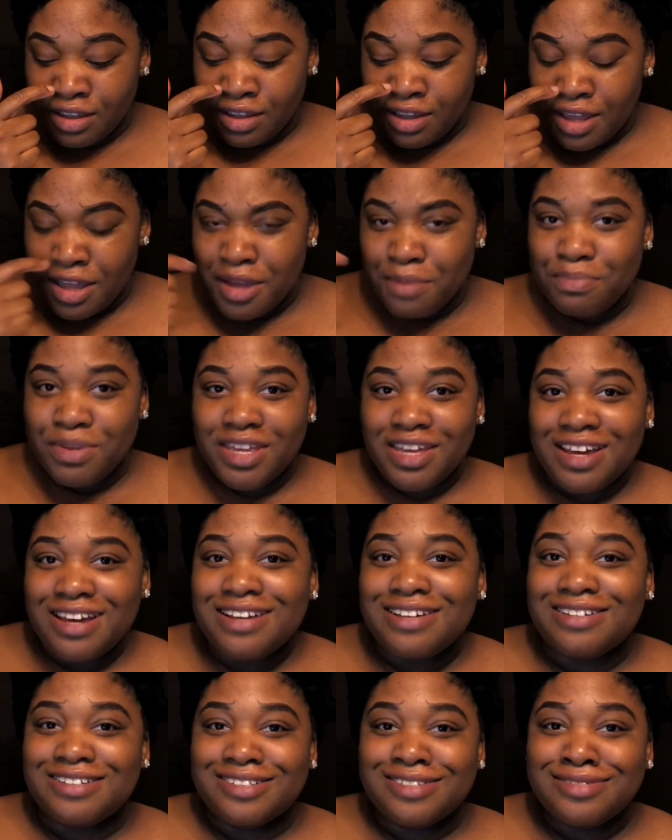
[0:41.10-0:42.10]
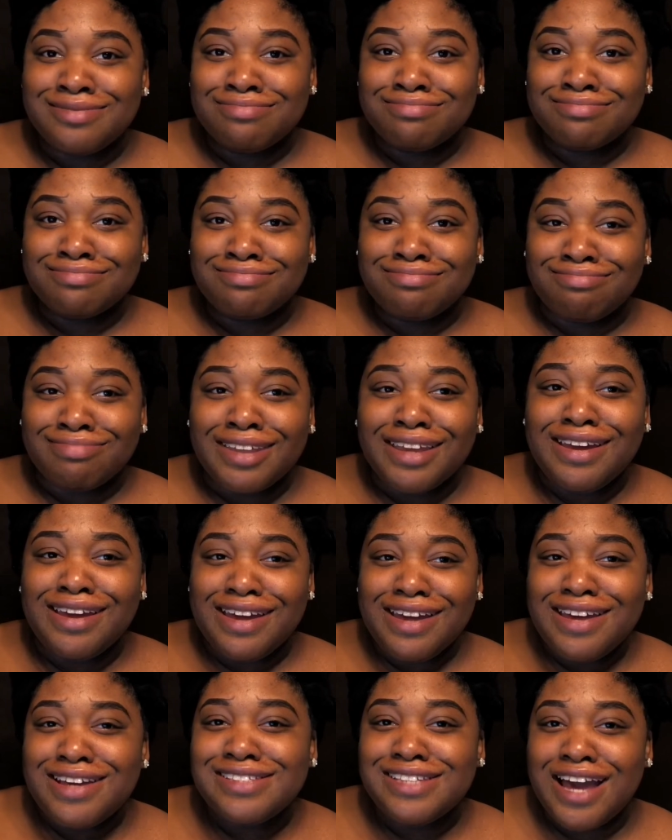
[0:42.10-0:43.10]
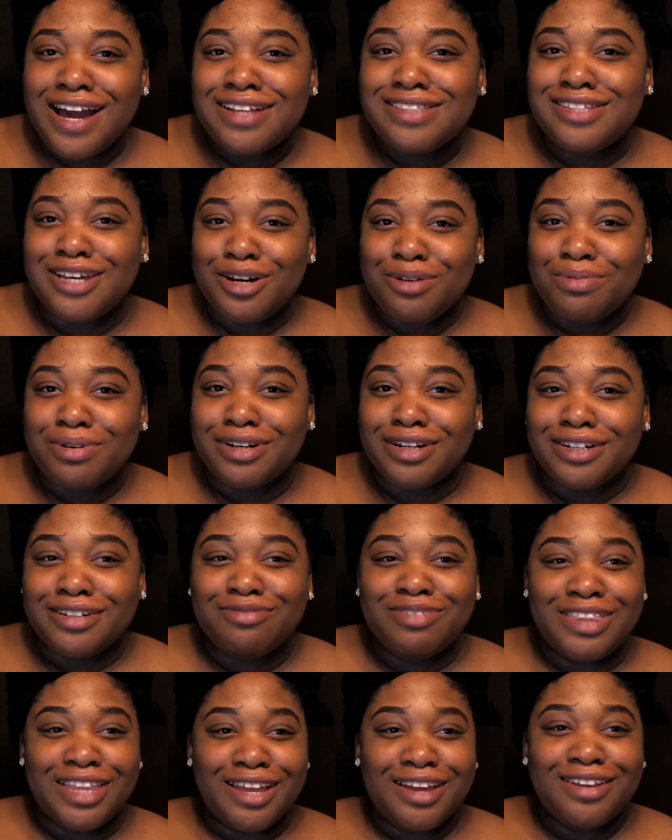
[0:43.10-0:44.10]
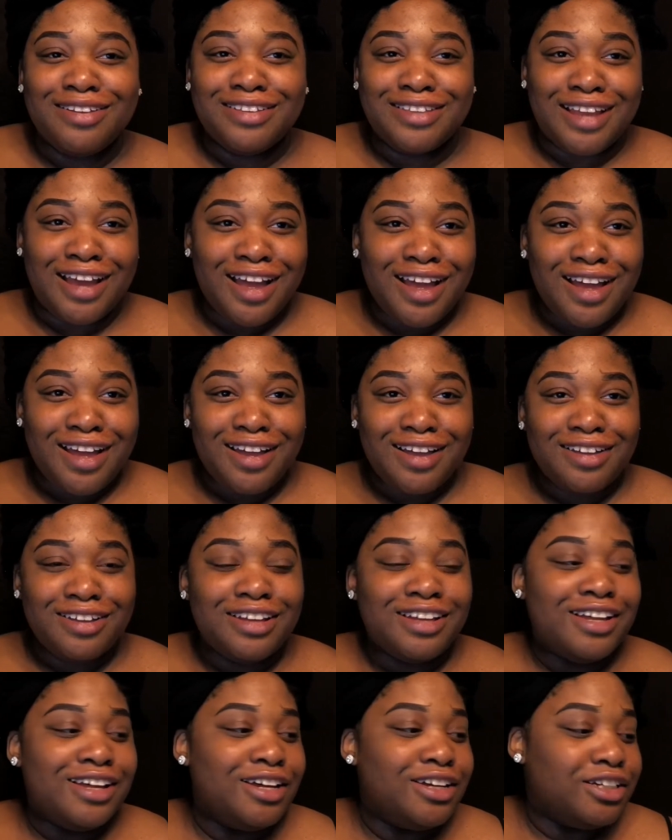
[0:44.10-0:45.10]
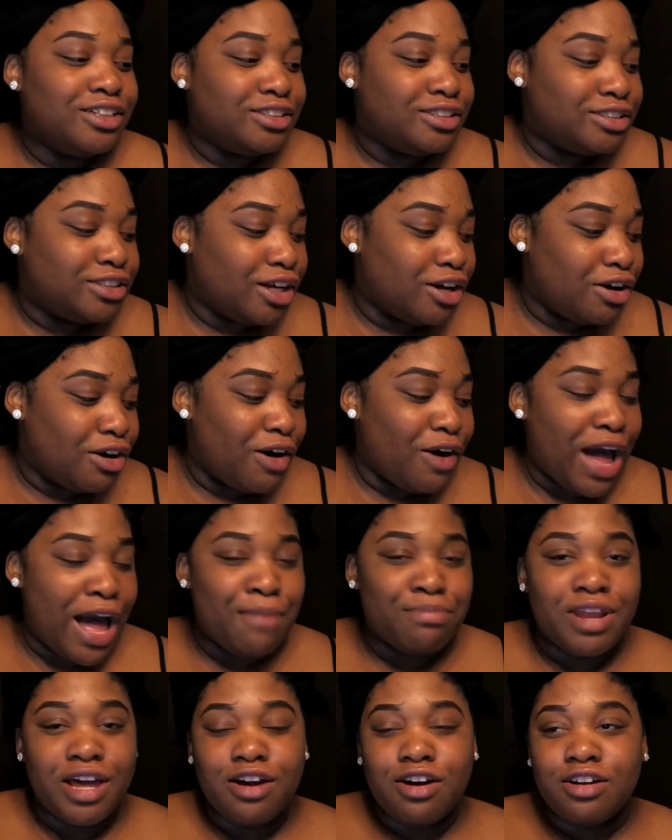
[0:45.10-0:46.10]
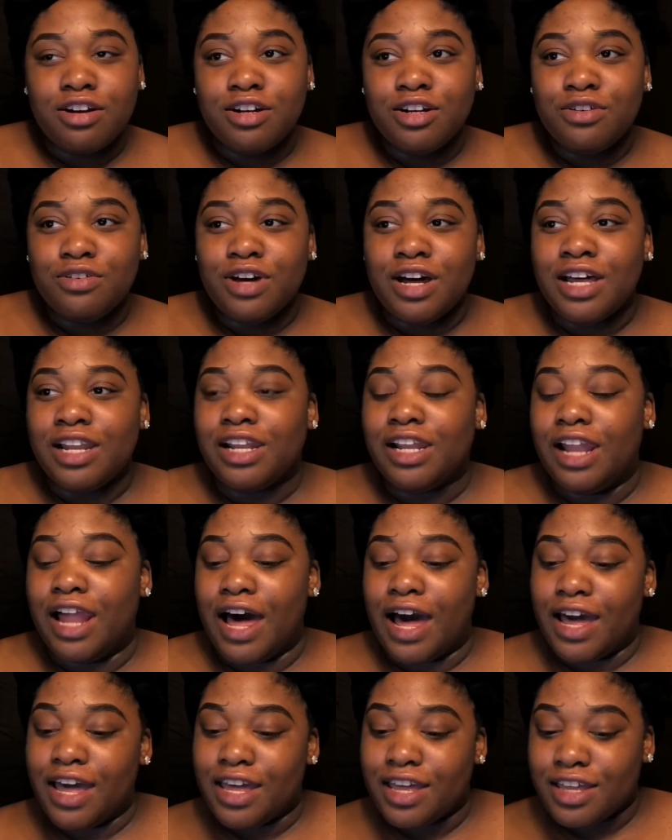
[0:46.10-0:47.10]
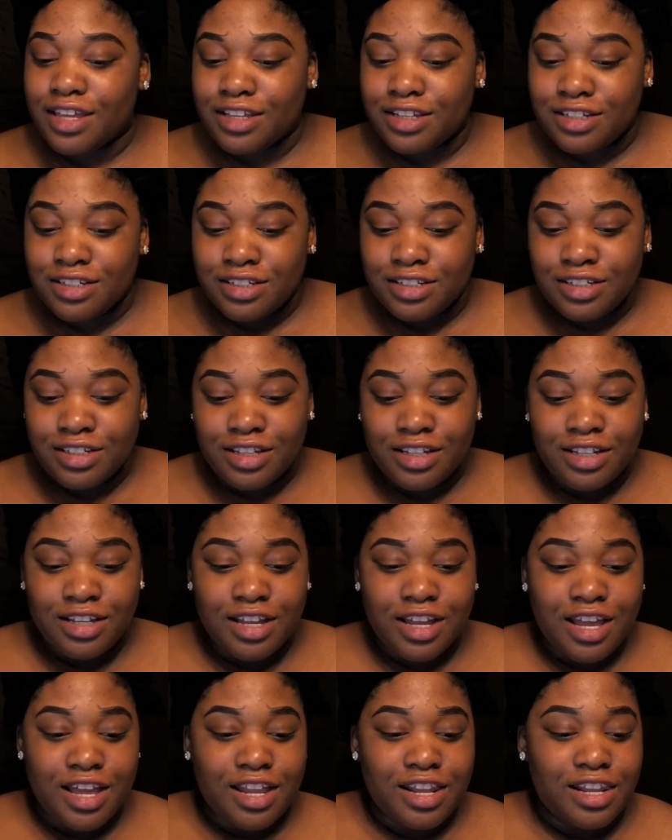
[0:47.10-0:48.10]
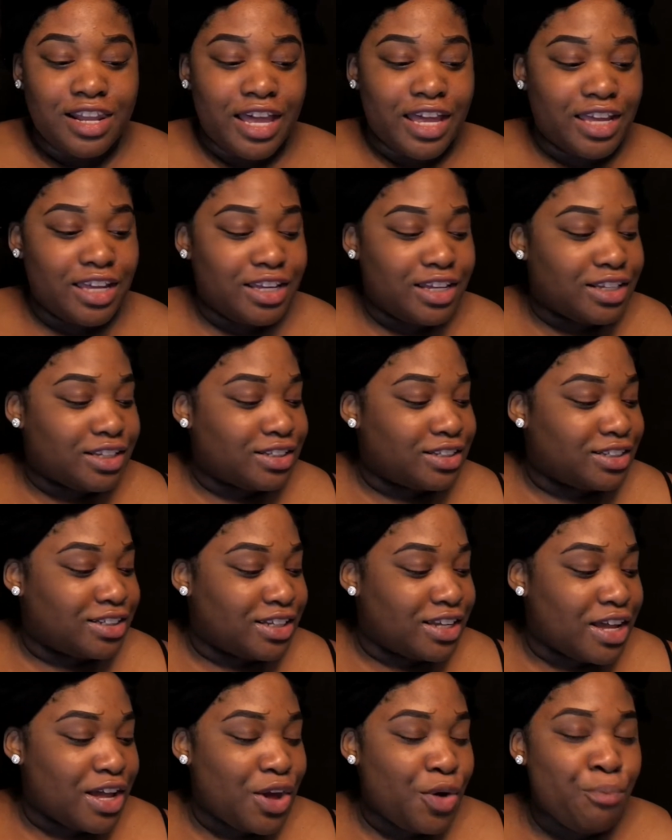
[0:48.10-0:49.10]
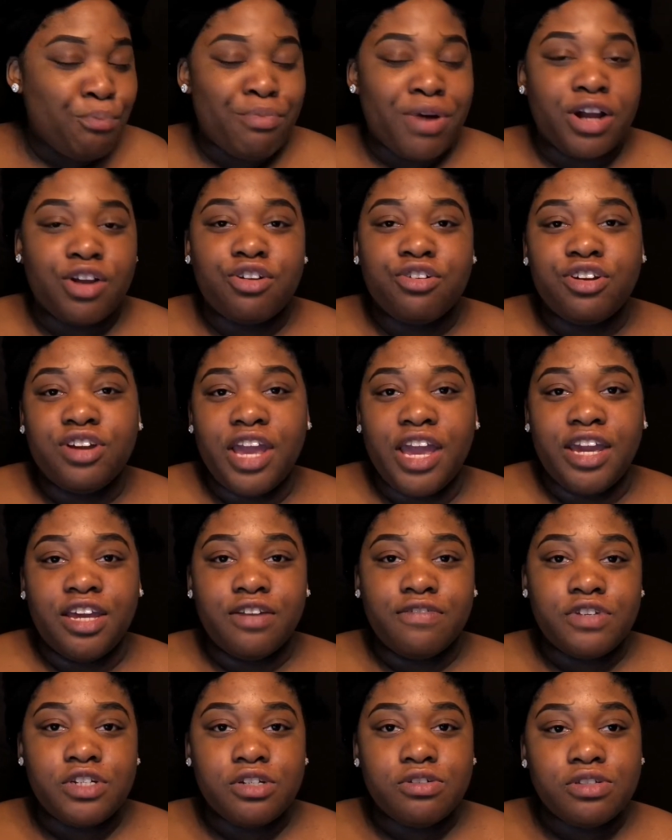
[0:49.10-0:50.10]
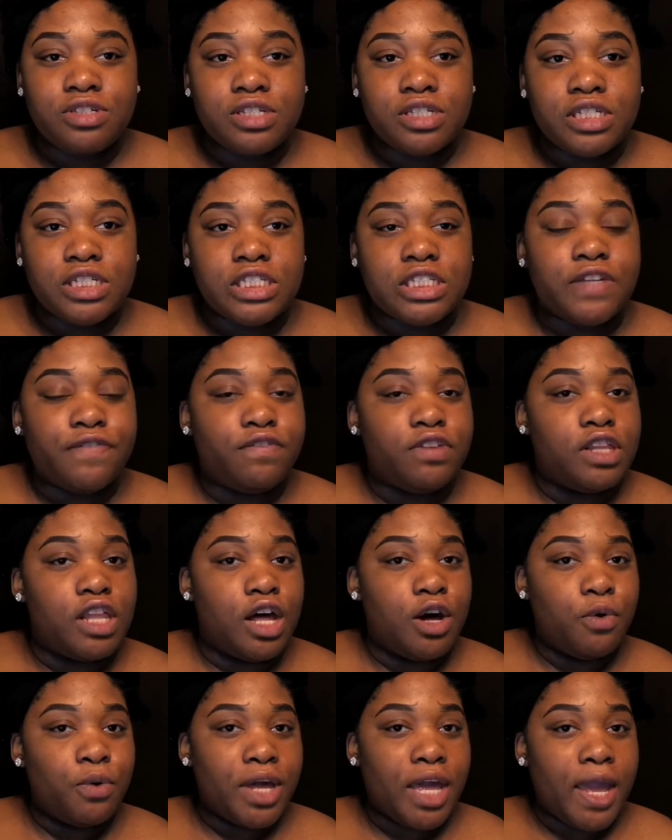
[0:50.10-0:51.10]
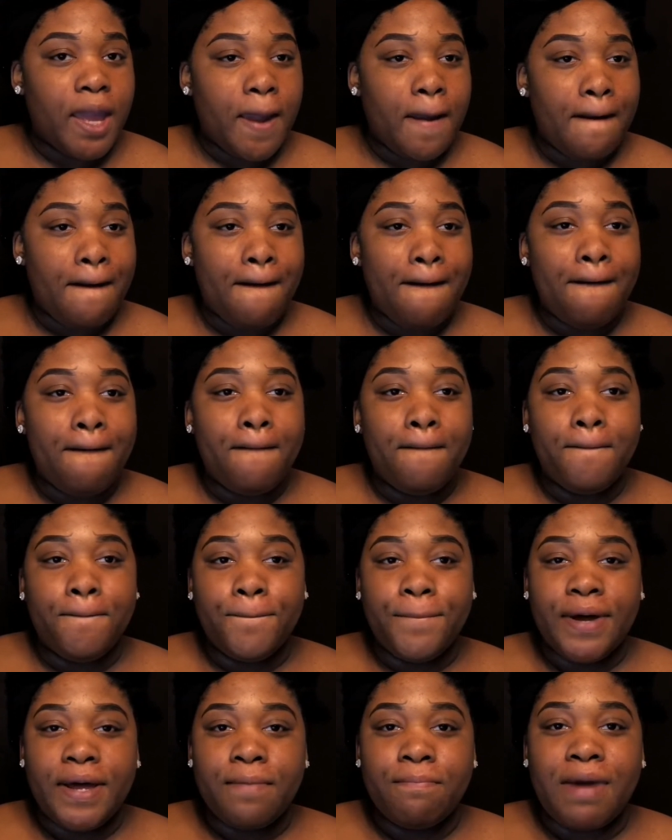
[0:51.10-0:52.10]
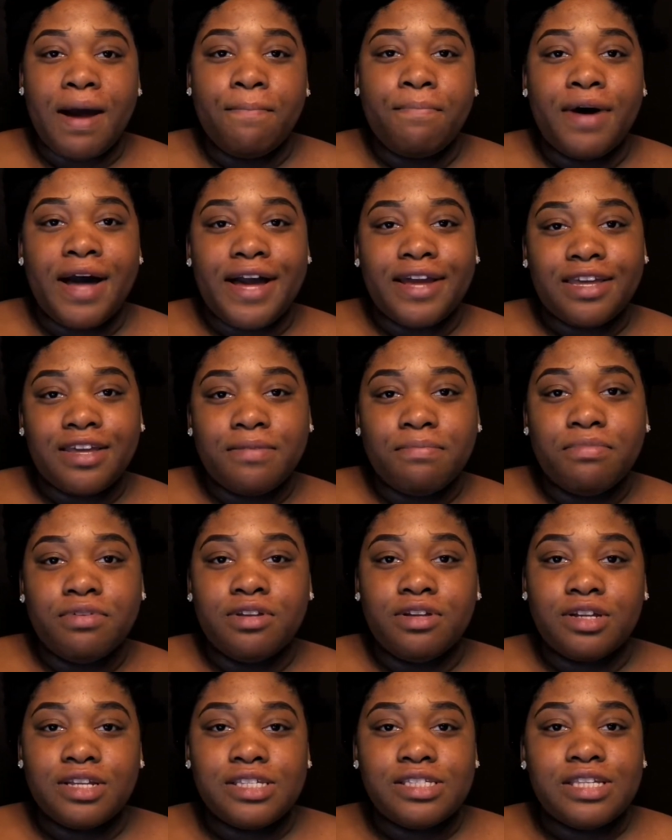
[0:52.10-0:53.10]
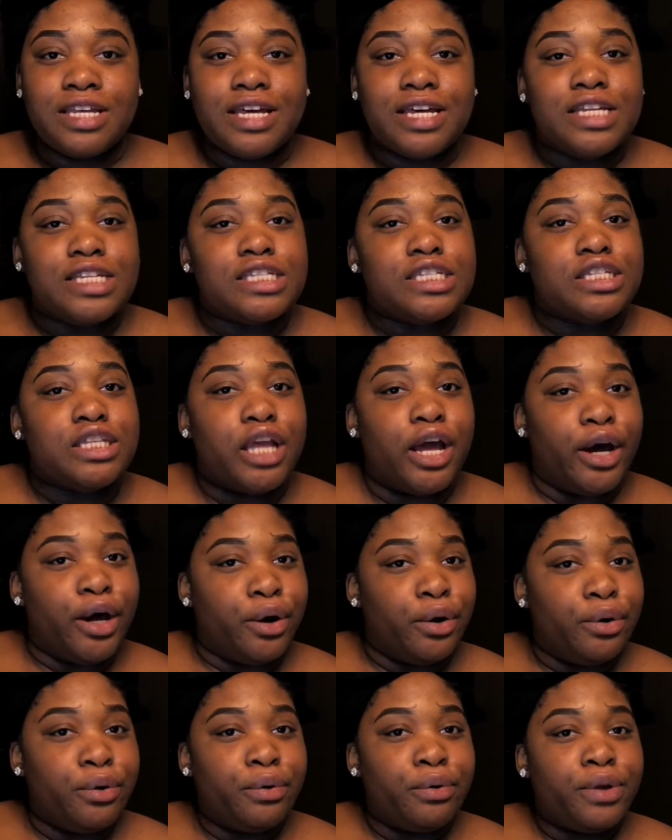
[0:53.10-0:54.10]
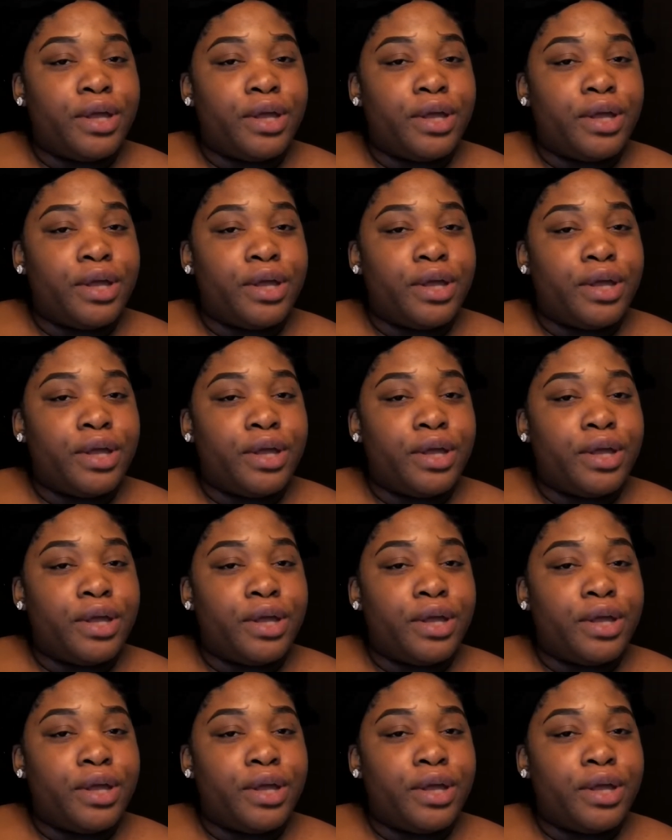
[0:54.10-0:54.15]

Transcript: Because it's October, duh. So I'm not gonna do a lot. Like, my creative juices is flowing, but my pocketbook says no.